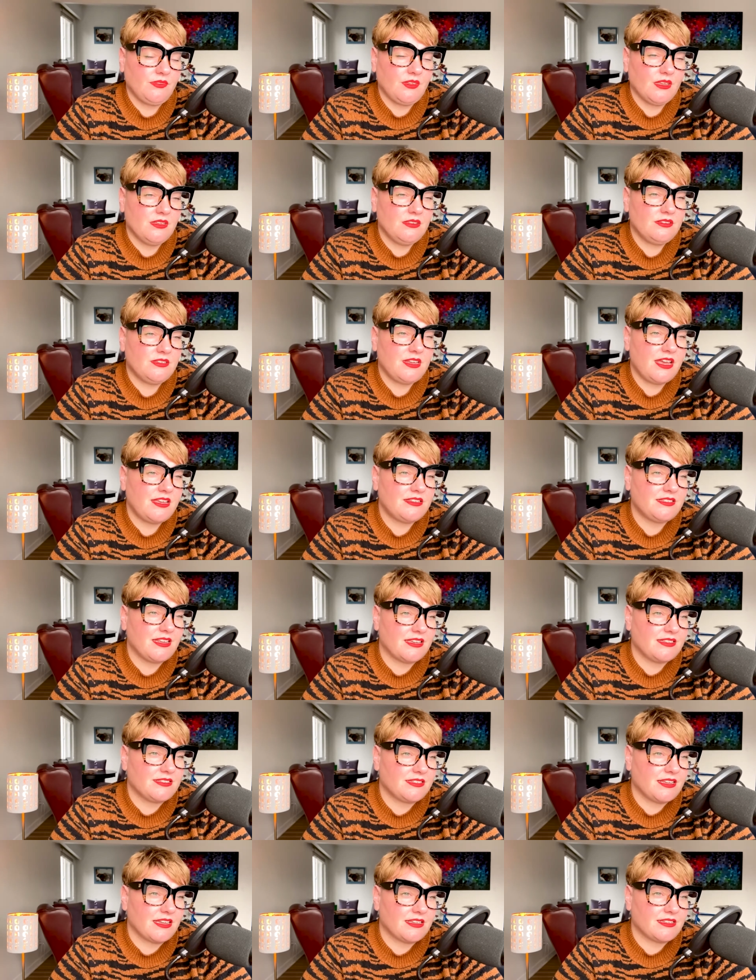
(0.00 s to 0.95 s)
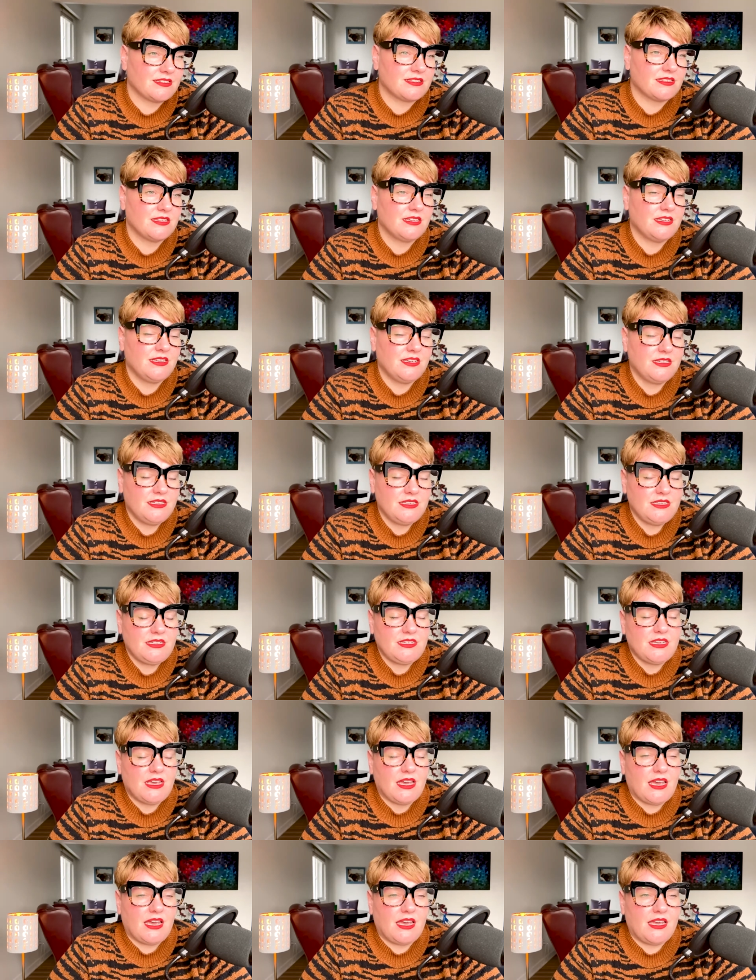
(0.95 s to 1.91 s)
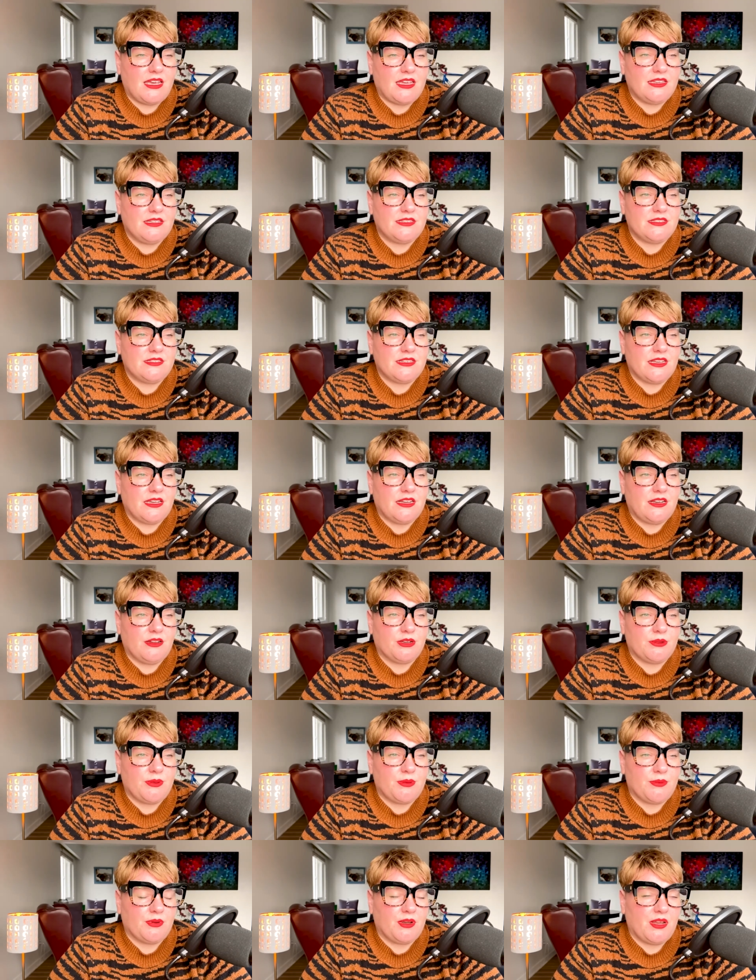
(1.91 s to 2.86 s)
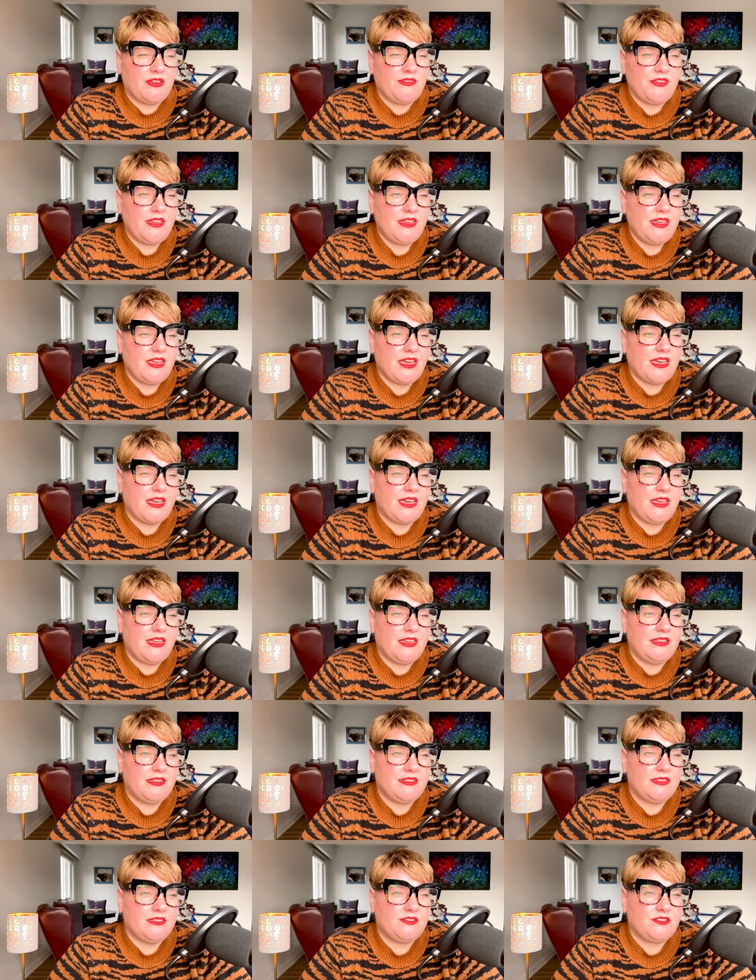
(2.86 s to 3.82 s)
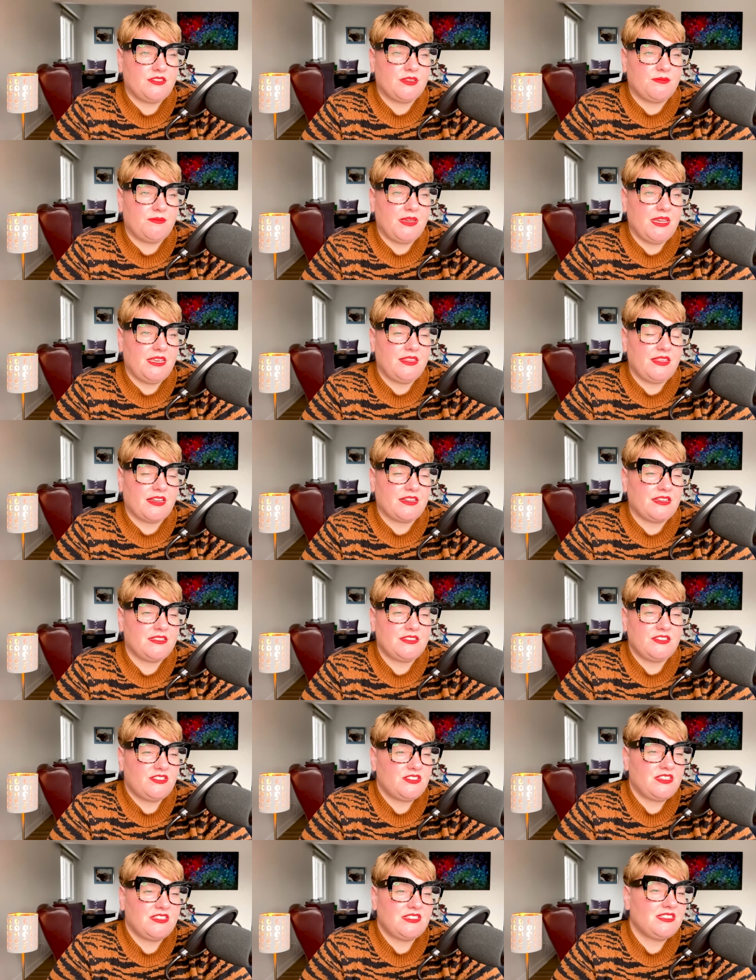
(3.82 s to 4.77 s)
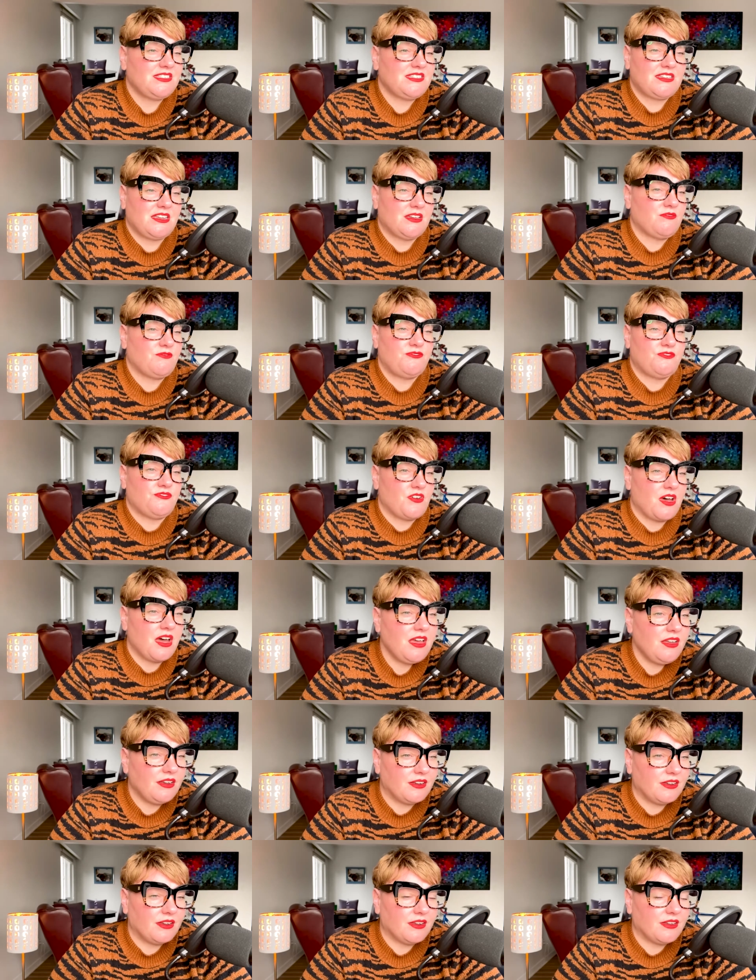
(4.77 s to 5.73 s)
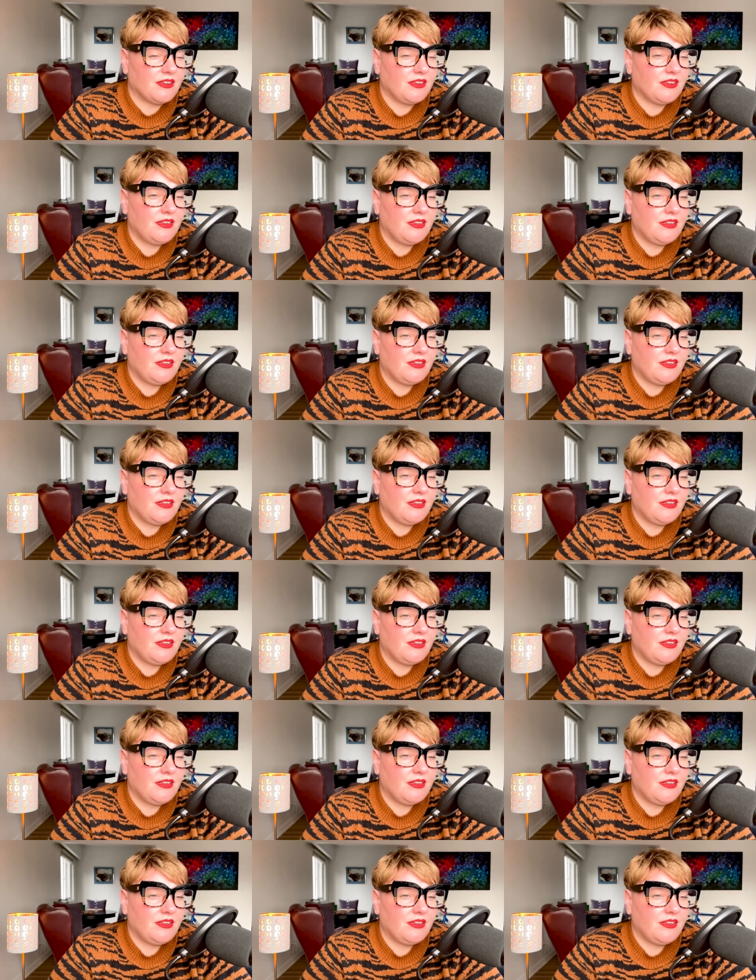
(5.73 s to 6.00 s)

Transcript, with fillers: Stairs, stairs, stairs. And a lot of people love it. And to me, that just doesn't sound fun.